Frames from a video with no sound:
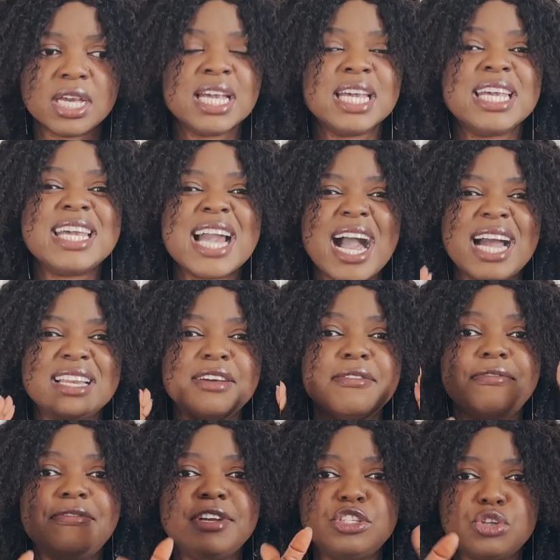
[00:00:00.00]
He had a
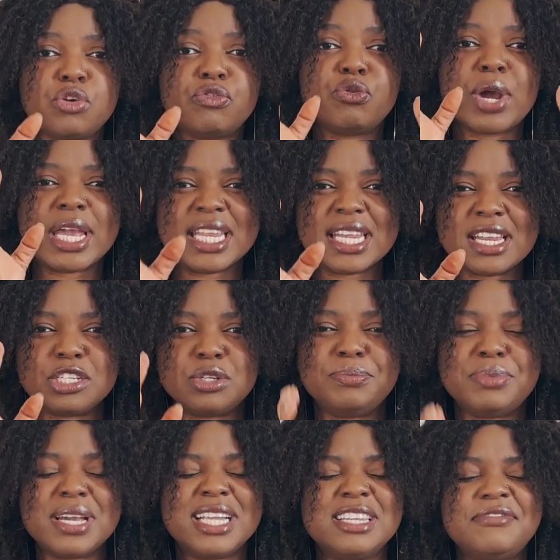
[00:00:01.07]
vision of where he needed to
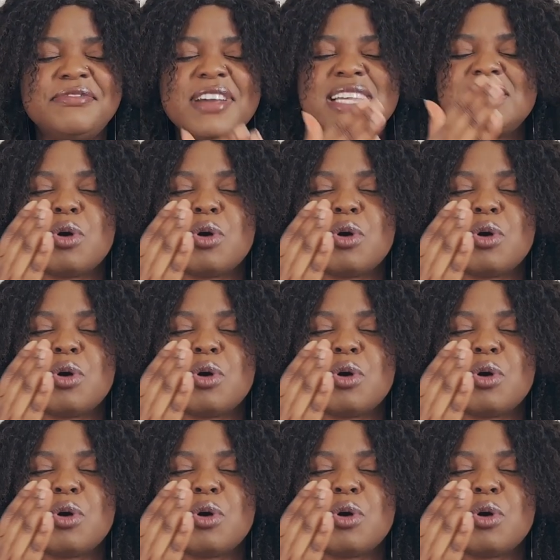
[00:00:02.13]
be and faced